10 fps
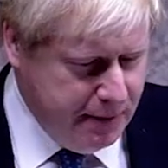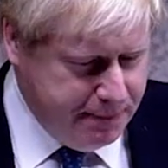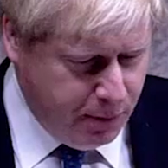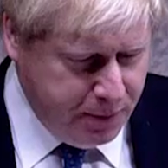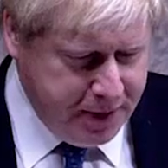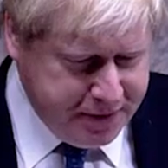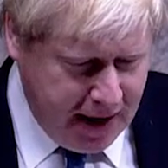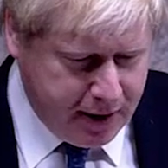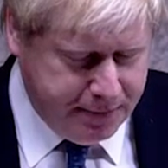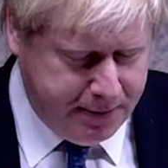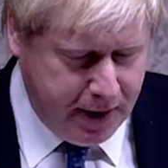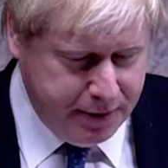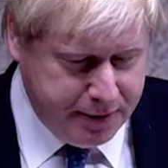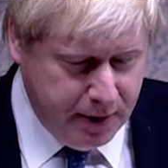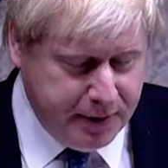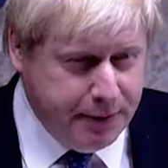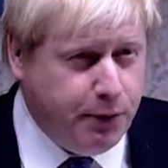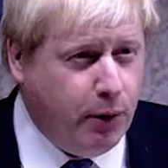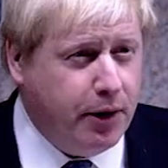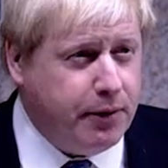for the sacrifice of the
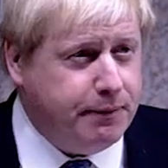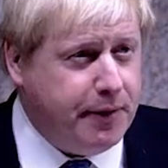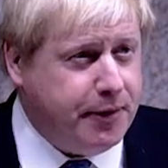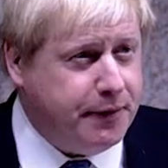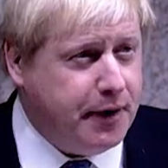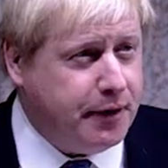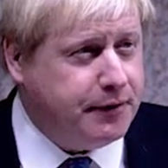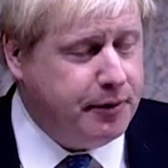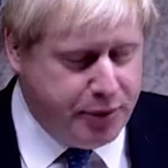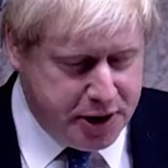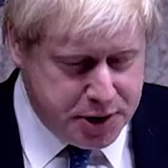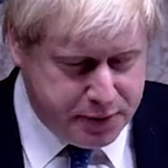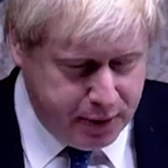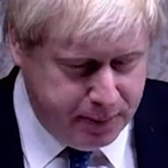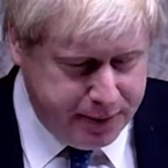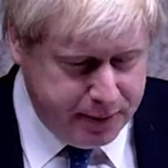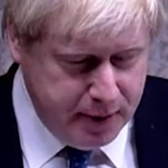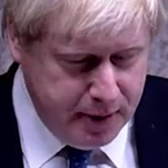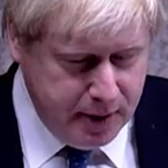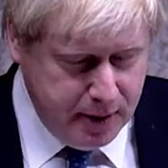456 British troops
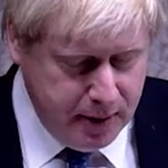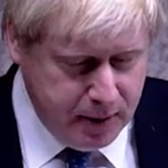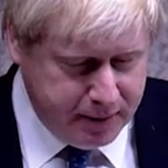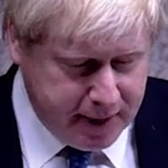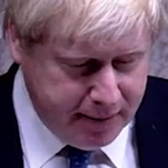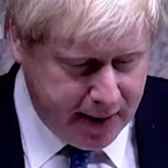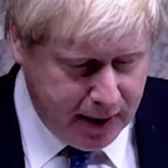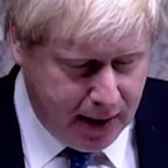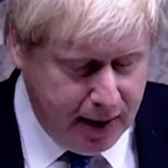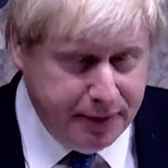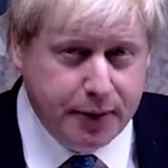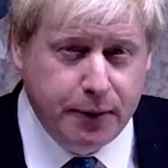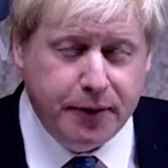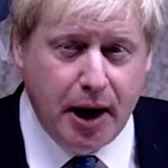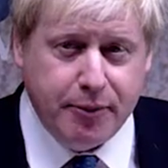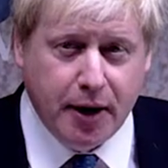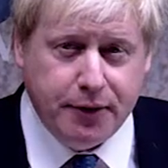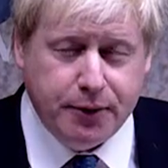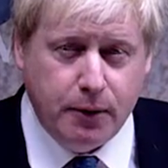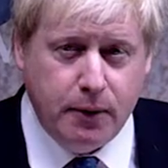who have given their lives and whose names I
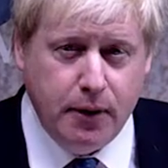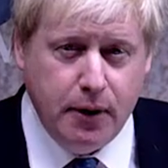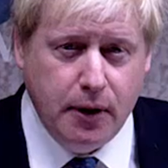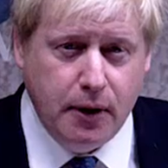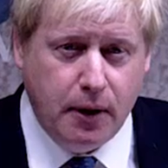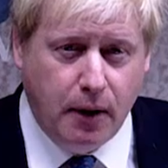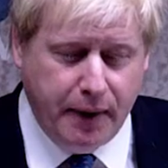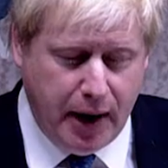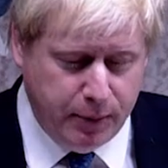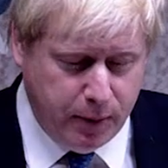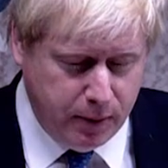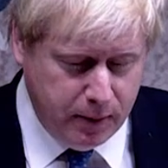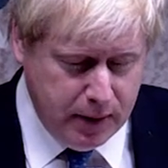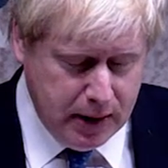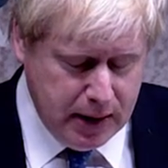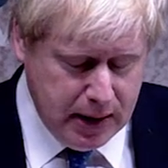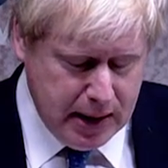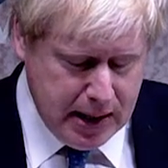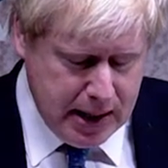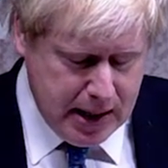saw on that wall.
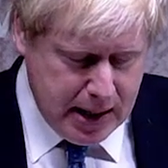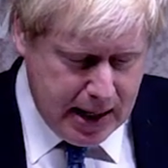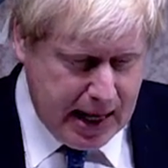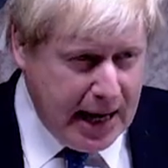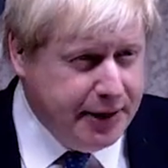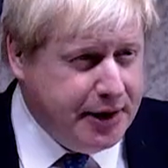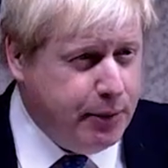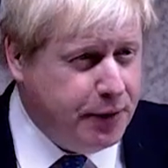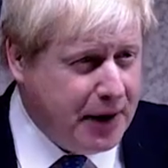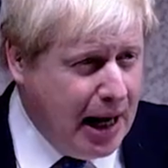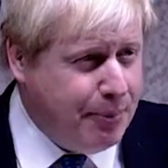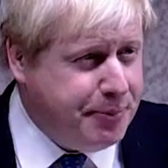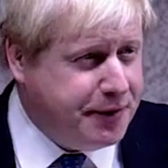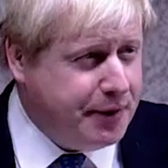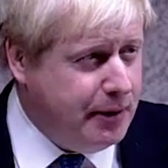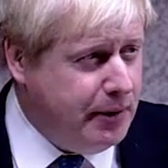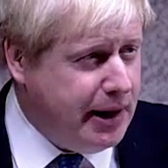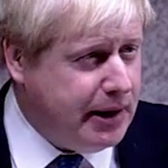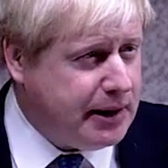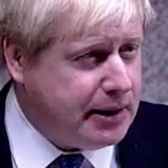And he was
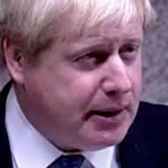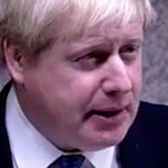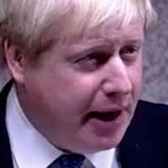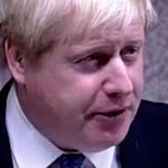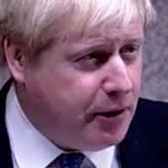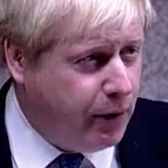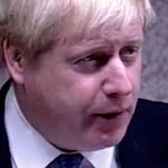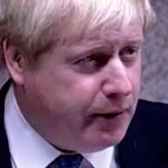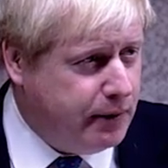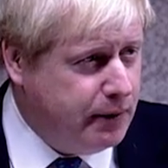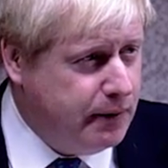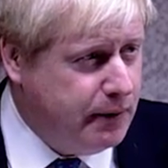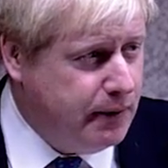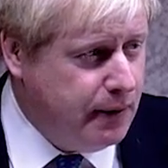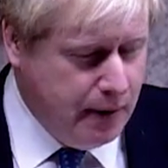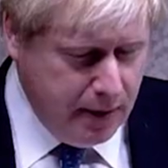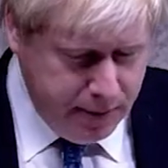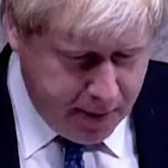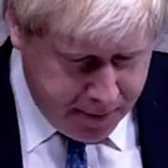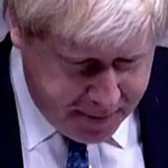absolutely categorical
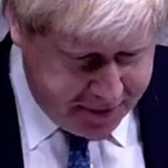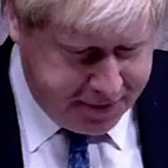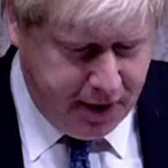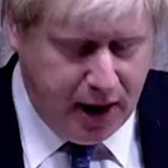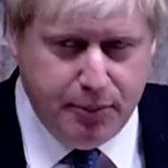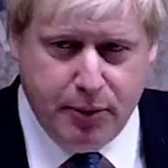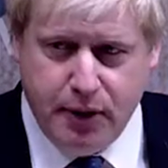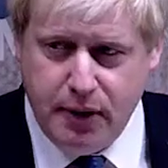that this time,